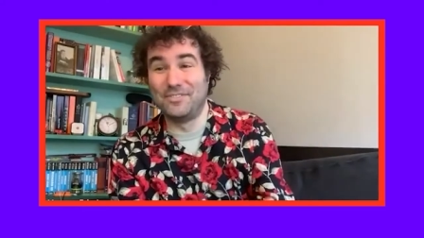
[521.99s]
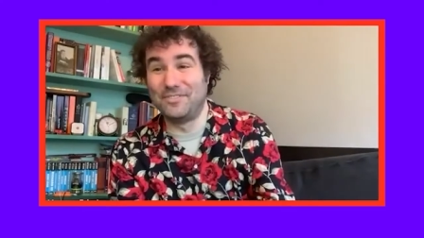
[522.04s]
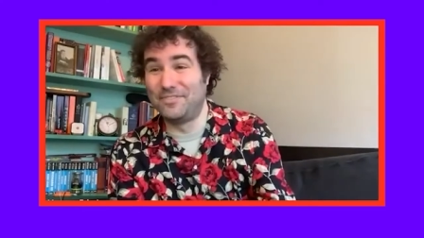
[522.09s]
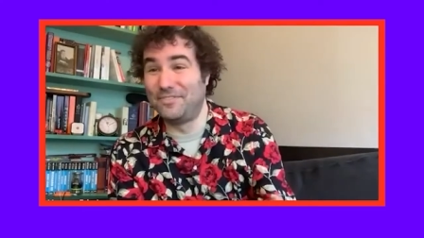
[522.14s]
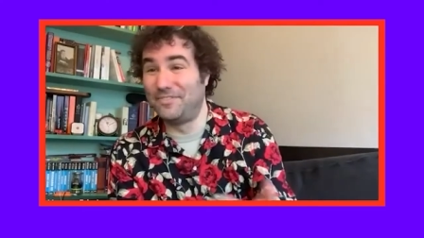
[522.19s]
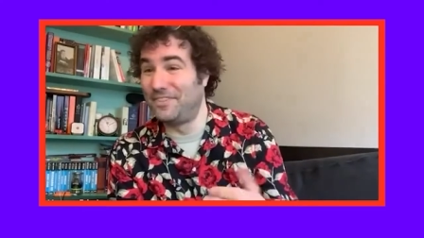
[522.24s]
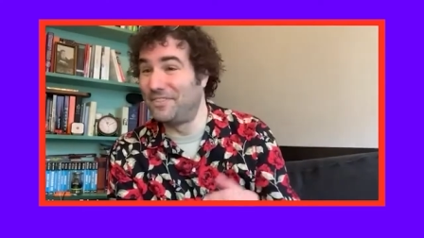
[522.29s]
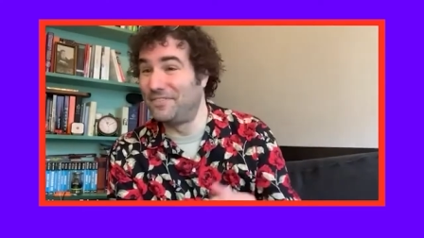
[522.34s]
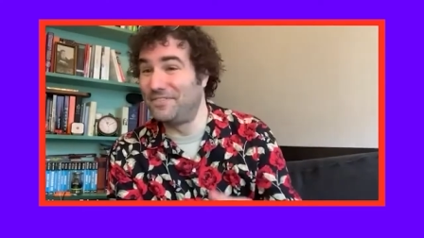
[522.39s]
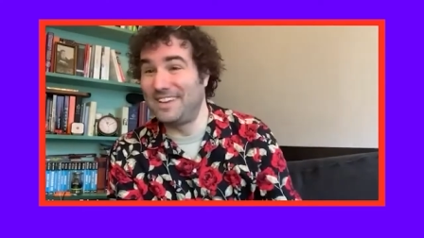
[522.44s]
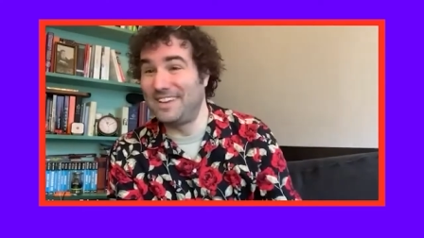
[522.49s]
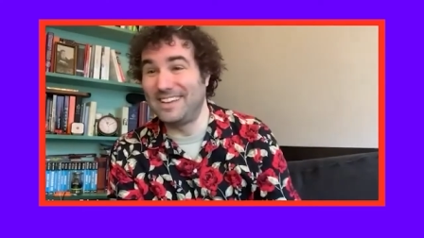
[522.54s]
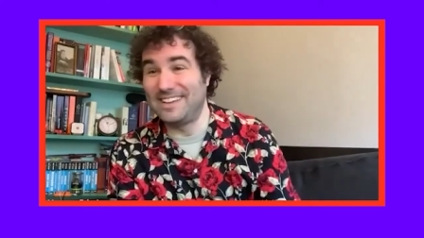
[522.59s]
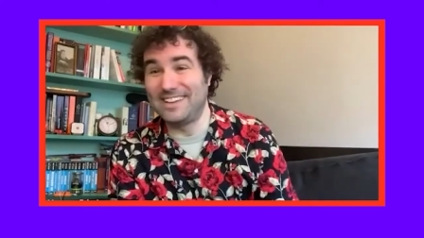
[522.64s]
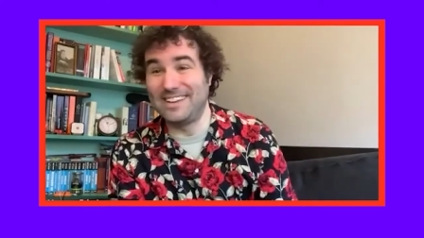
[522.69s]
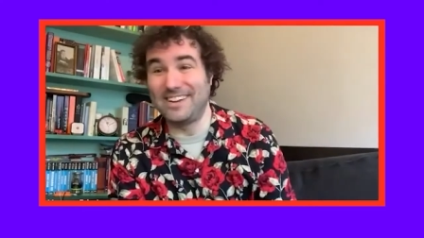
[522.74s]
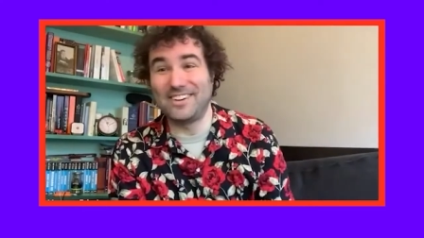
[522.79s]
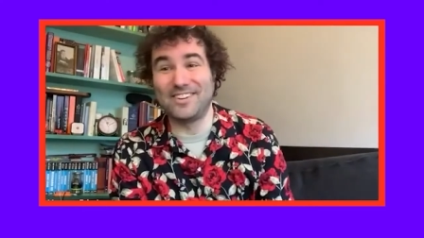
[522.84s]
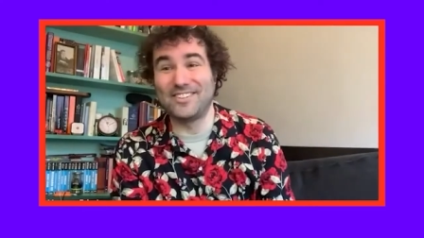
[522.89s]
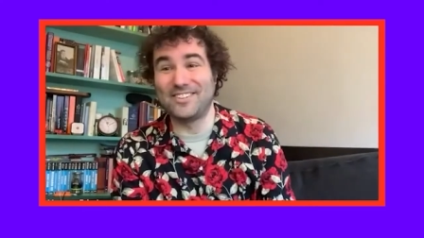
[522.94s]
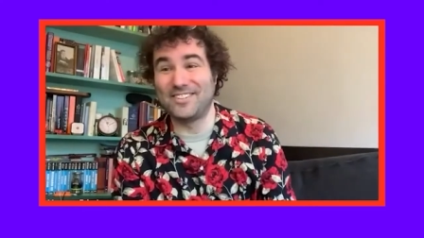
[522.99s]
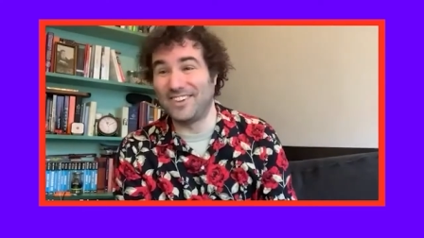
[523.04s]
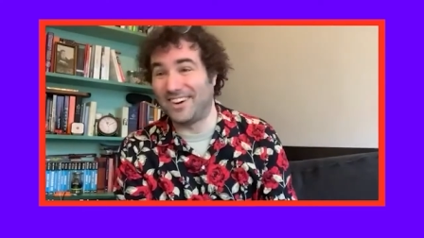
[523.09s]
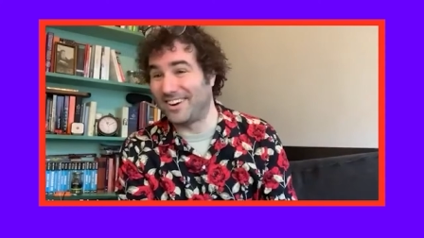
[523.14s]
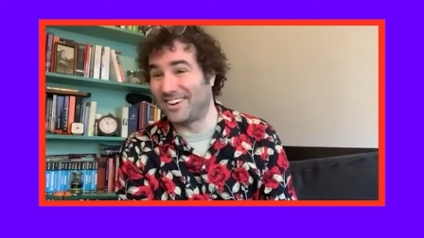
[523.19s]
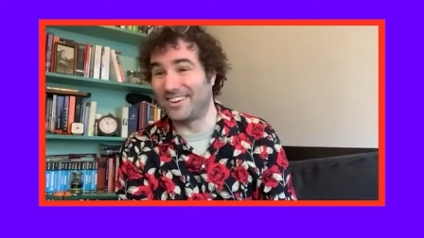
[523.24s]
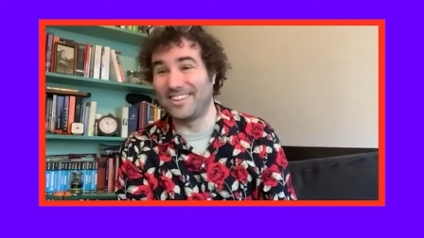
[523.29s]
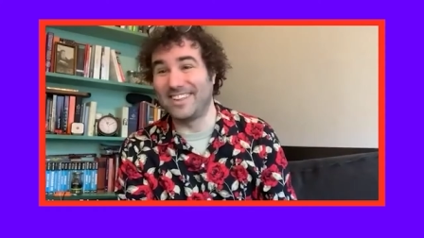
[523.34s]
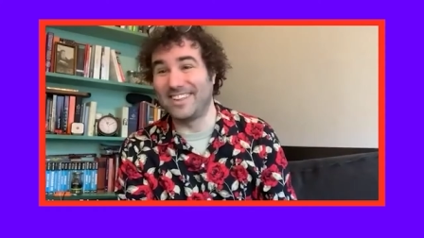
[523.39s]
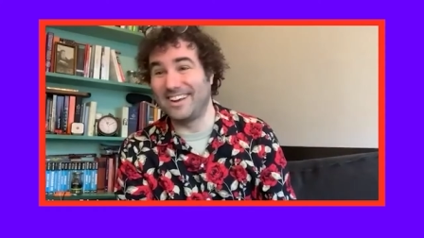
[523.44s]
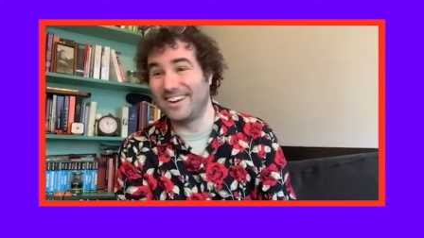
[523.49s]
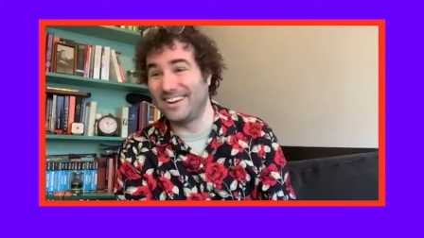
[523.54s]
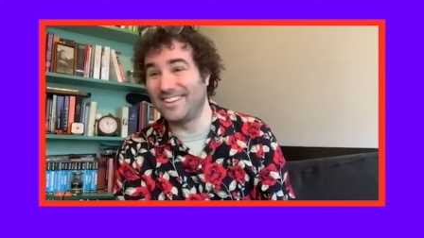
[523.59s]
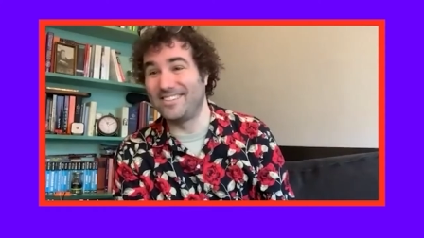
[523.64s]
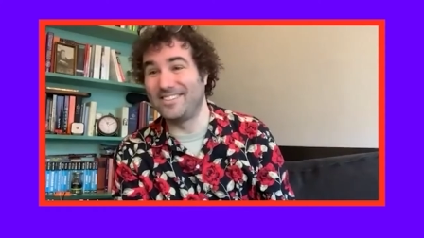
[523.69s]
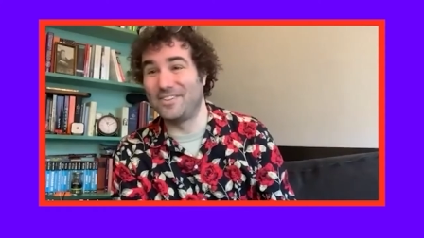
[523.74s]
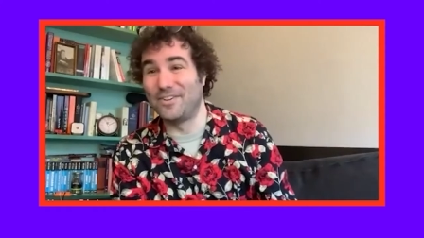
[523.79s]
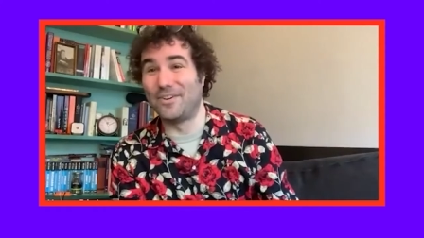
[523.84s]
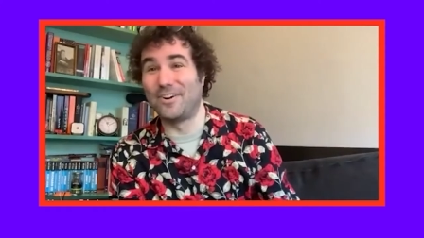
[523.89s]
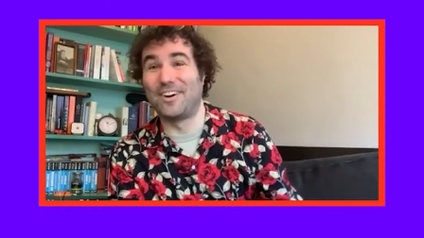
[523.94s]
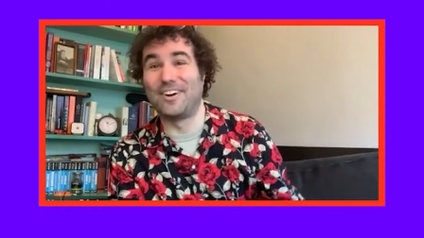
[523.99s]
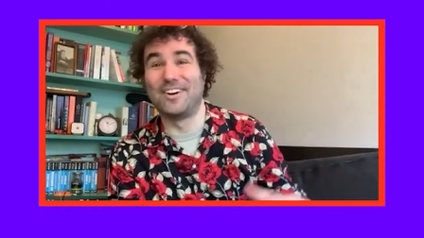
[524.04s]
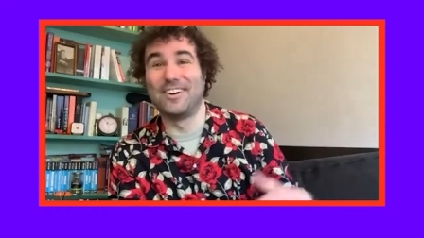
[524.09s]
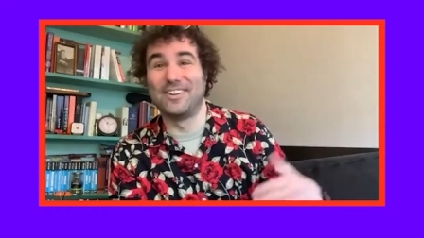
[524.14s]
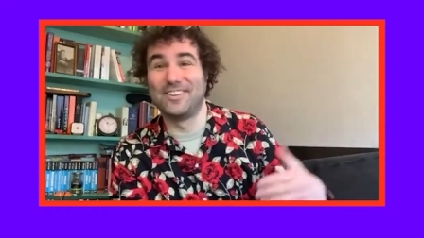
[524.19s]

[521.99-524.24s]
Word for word: 15 years younger than us who are